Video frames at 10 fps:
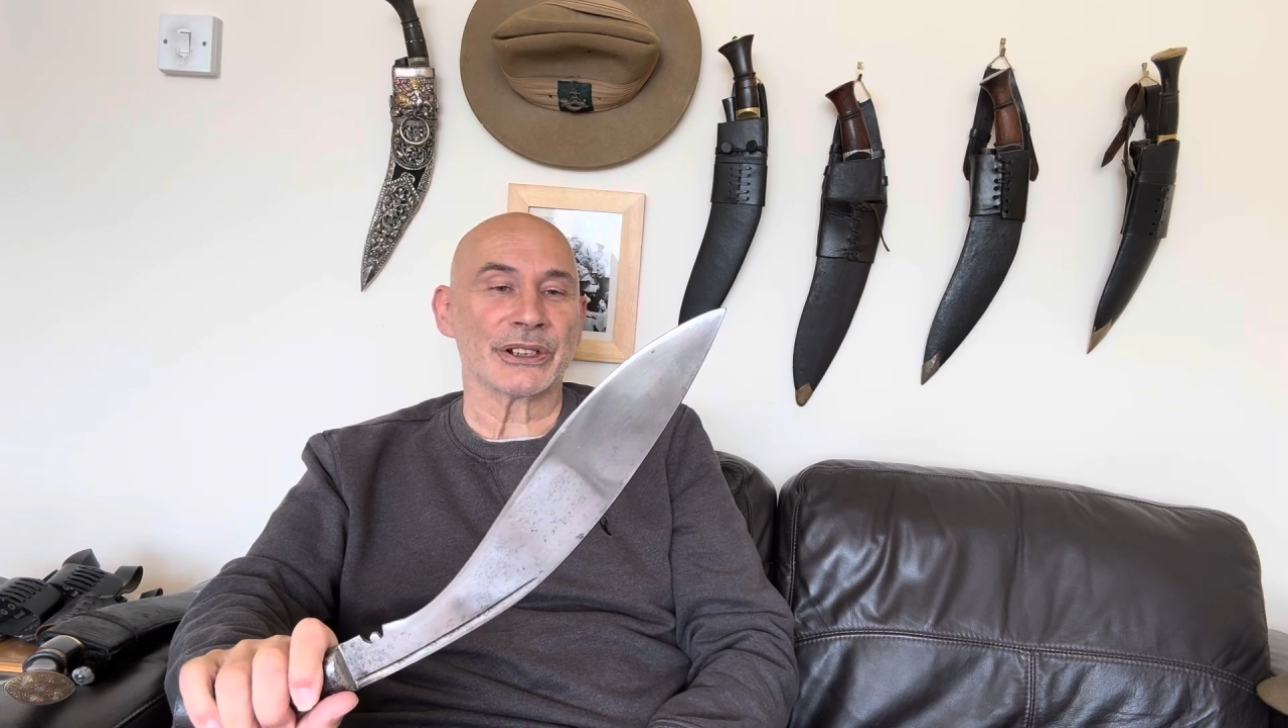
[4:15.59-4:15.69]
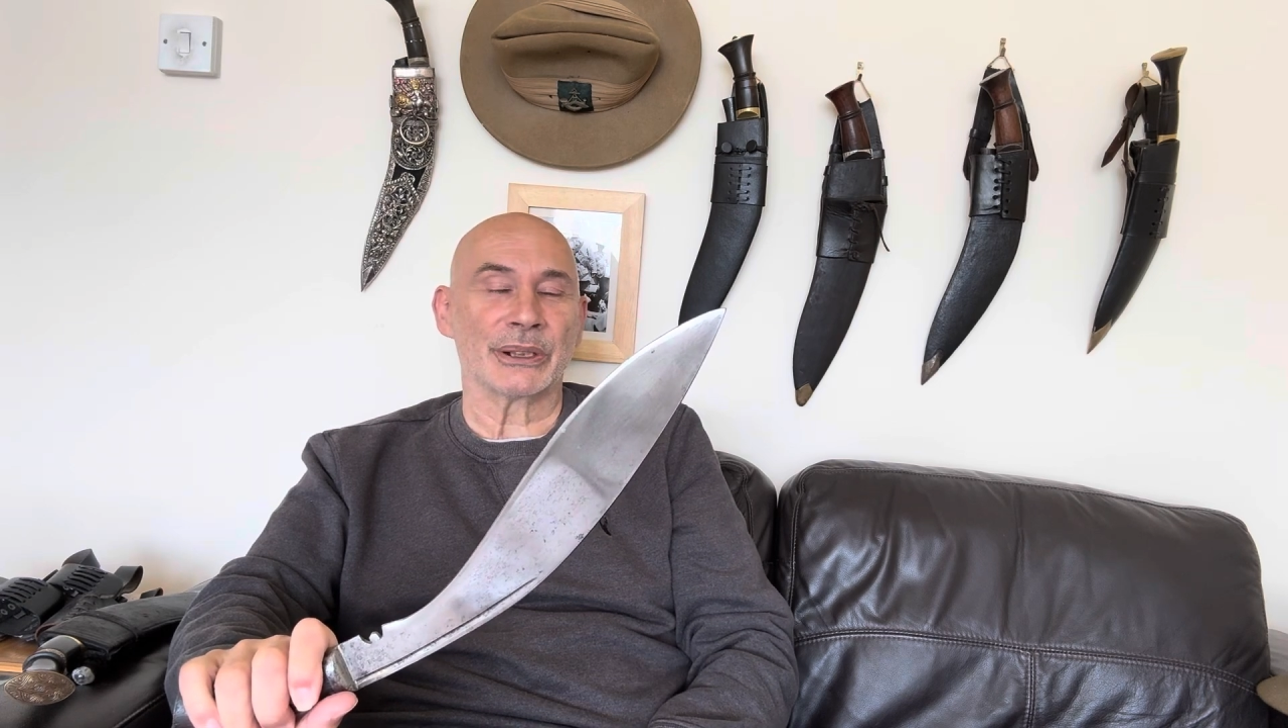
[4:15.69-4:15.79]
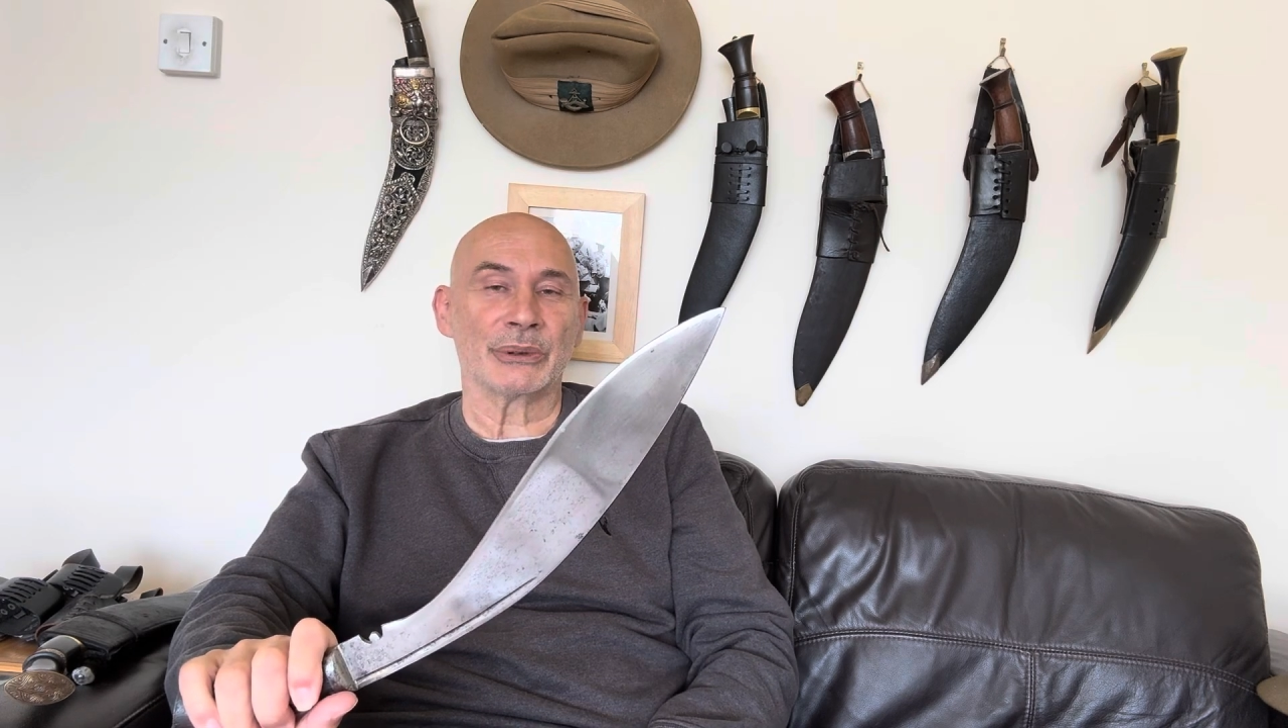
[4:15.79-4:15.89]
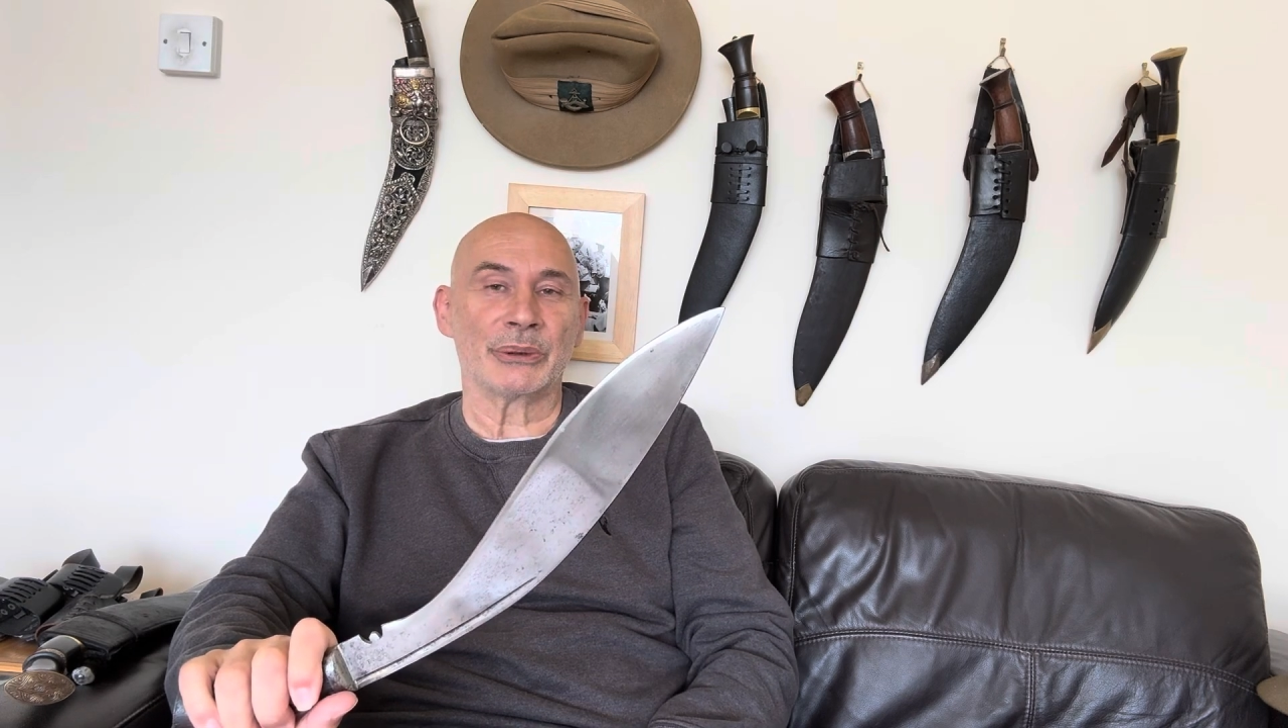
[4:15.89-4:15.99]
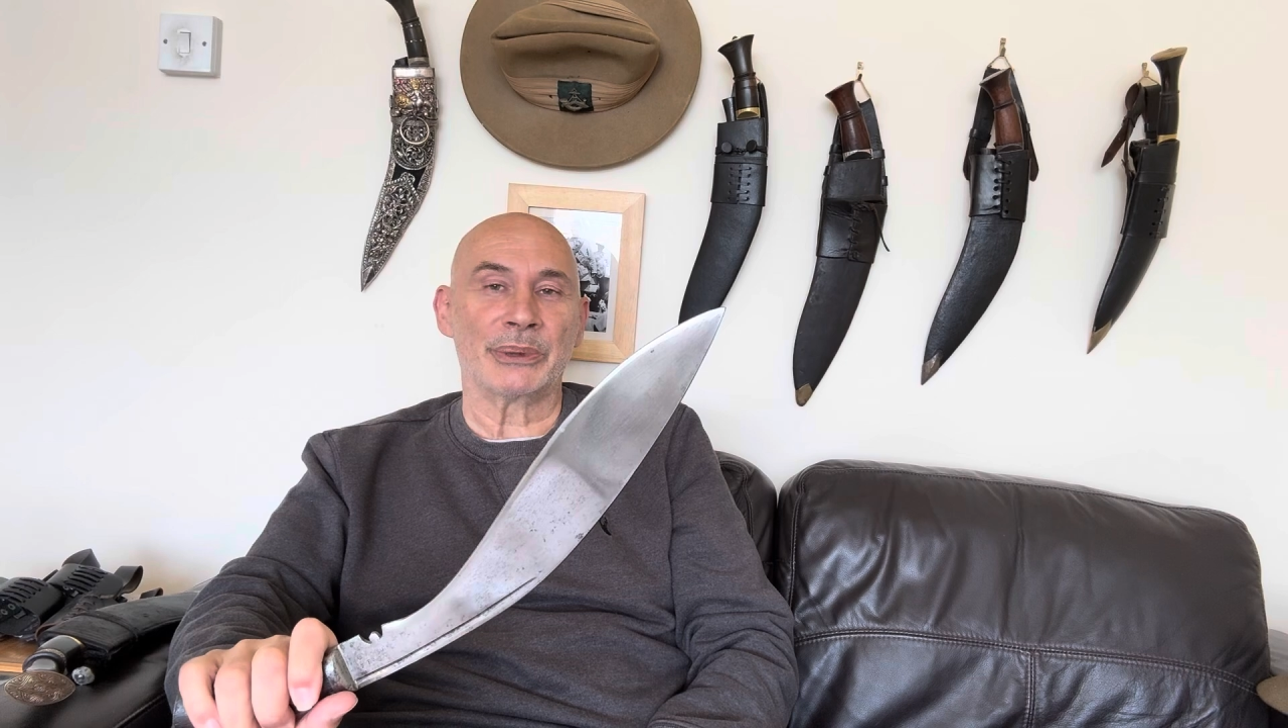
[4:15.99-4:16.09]
it
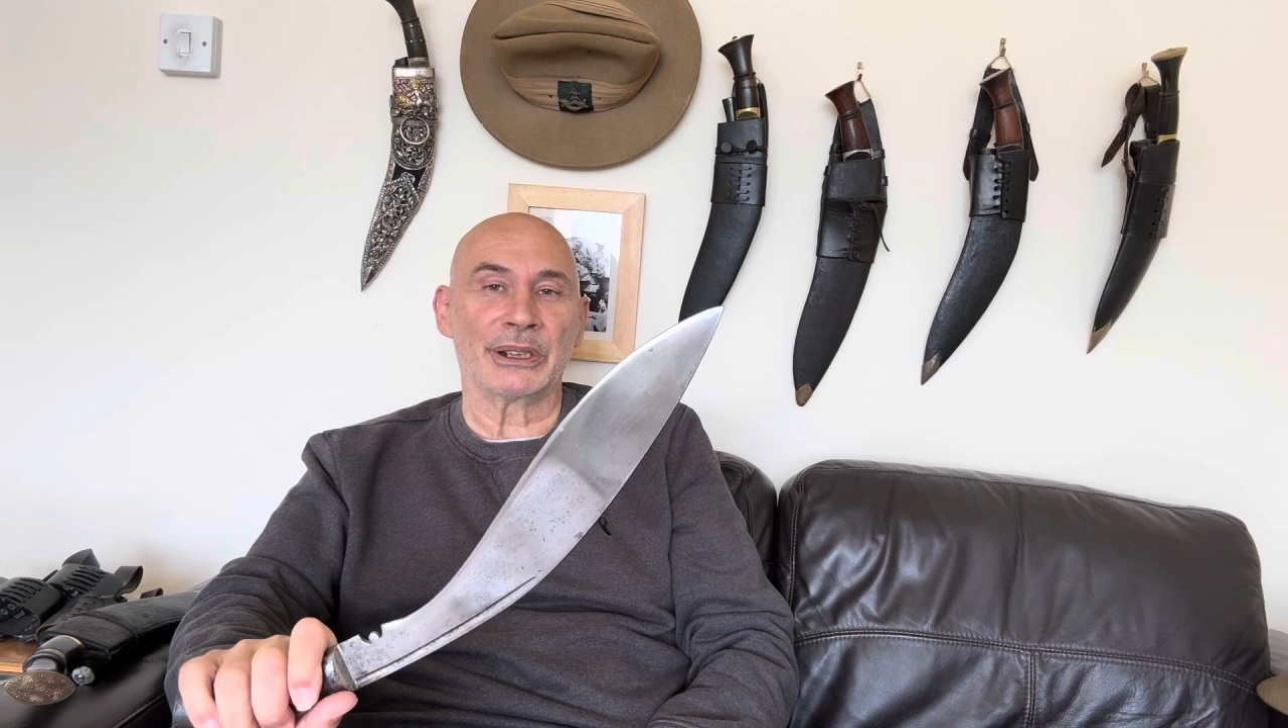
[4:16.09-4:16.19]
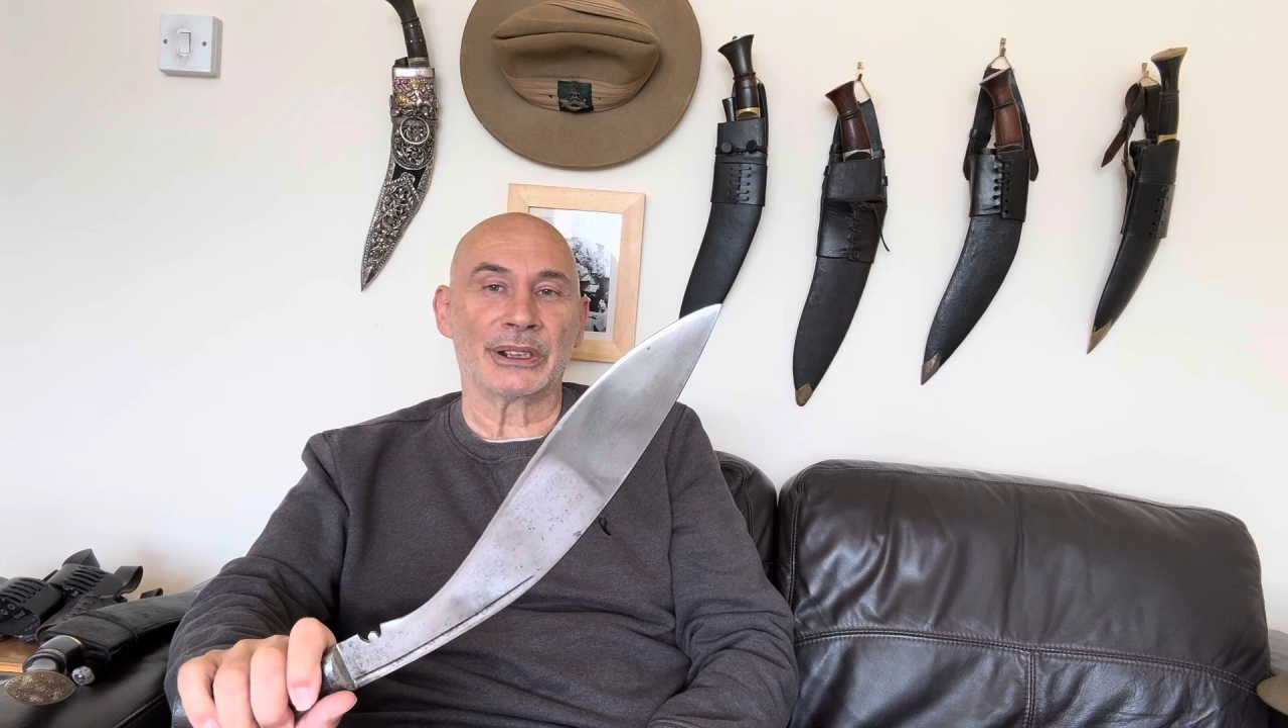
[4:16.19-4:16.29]
would have been